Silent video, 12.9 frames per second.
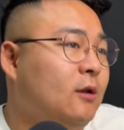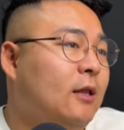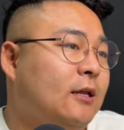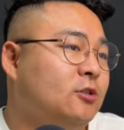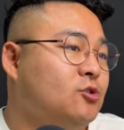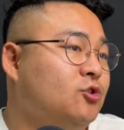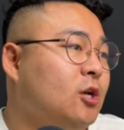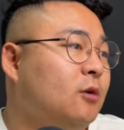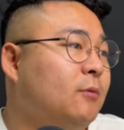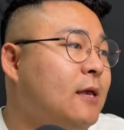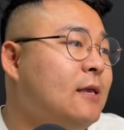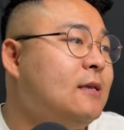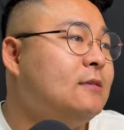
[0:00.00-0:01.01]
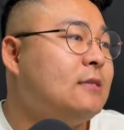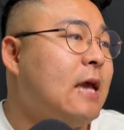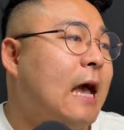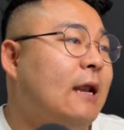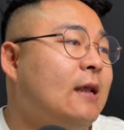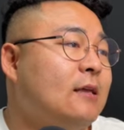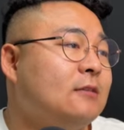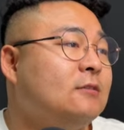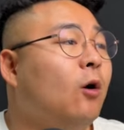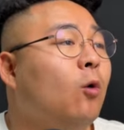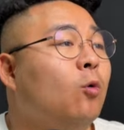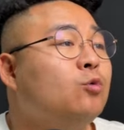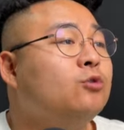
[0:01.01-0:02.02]
ladies and gentlemen, is at its
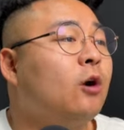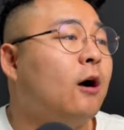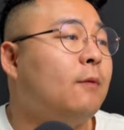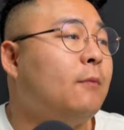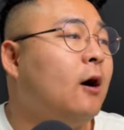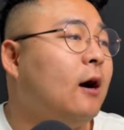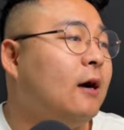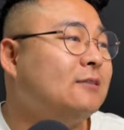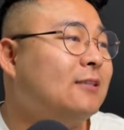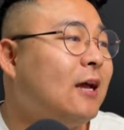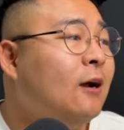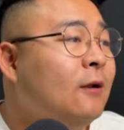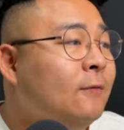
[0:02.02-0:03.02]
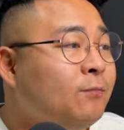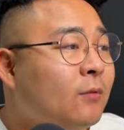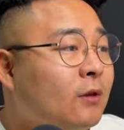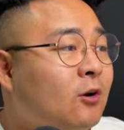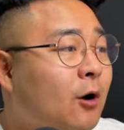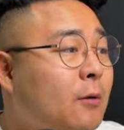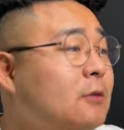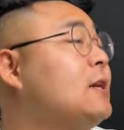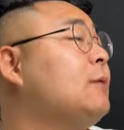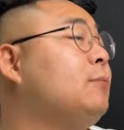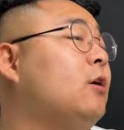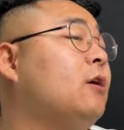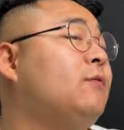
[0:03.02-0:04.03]
all-time highs. Now, comment down
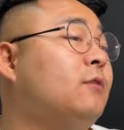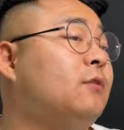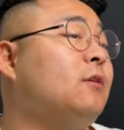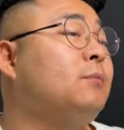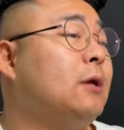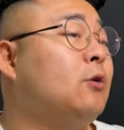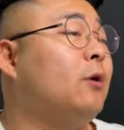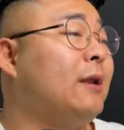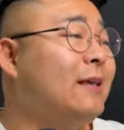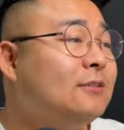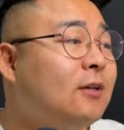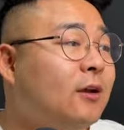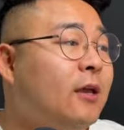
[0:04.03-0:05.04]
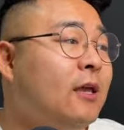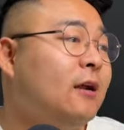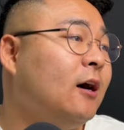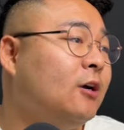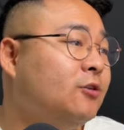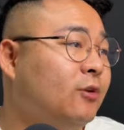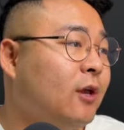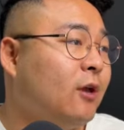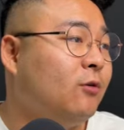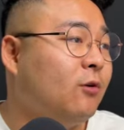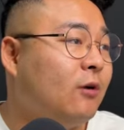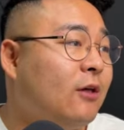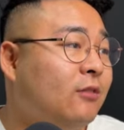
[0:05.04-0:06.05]
below if you think Bitcoin is going to hit one hundred K or
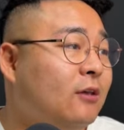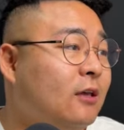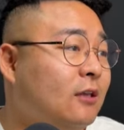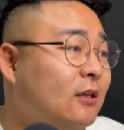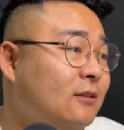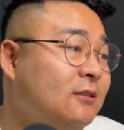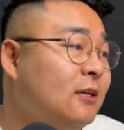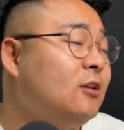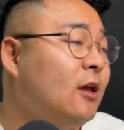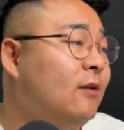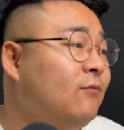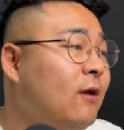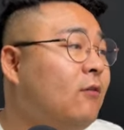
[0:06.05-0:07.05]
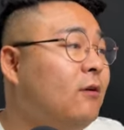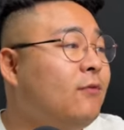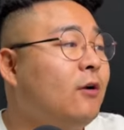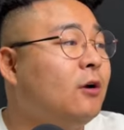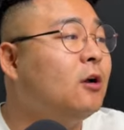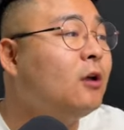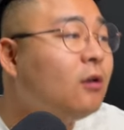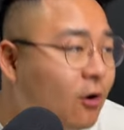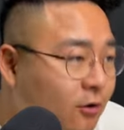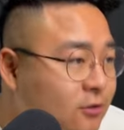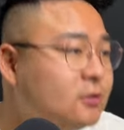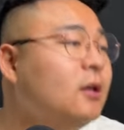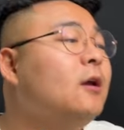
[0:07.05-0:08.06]
not. I think it, it did get very, very
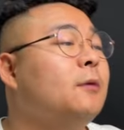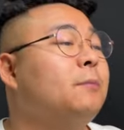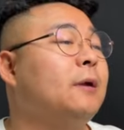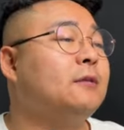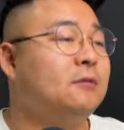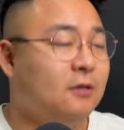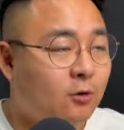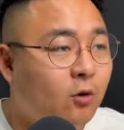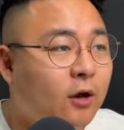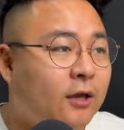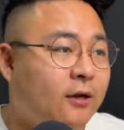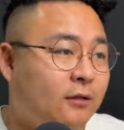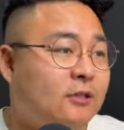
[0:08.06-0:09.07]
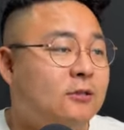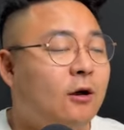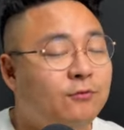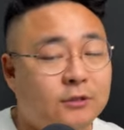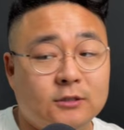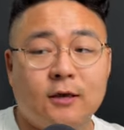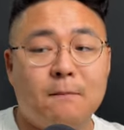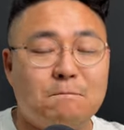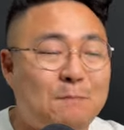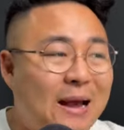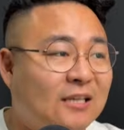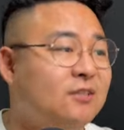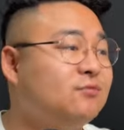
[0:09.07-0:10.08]
close, but it didn't quite hit it. There's obviously a
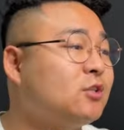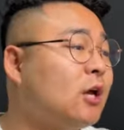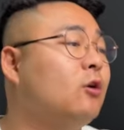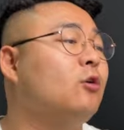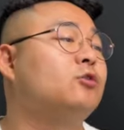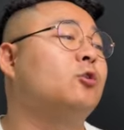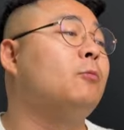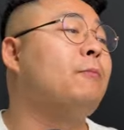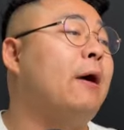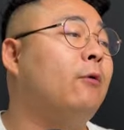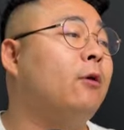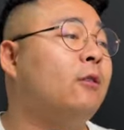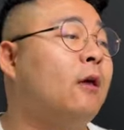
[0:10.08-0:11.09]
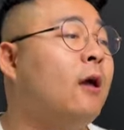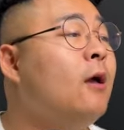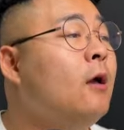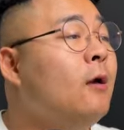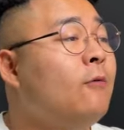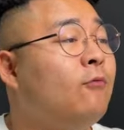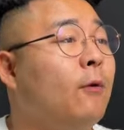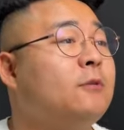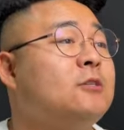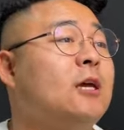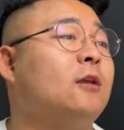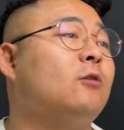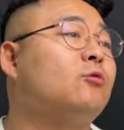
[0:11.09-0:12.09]
massive psychological barrier there from a
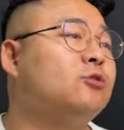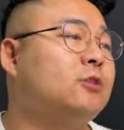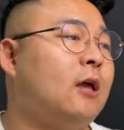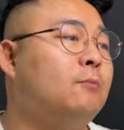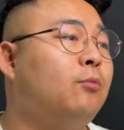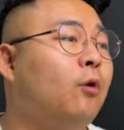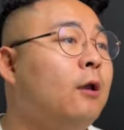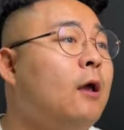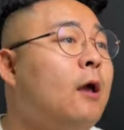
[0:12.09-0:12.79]
technical standpoint,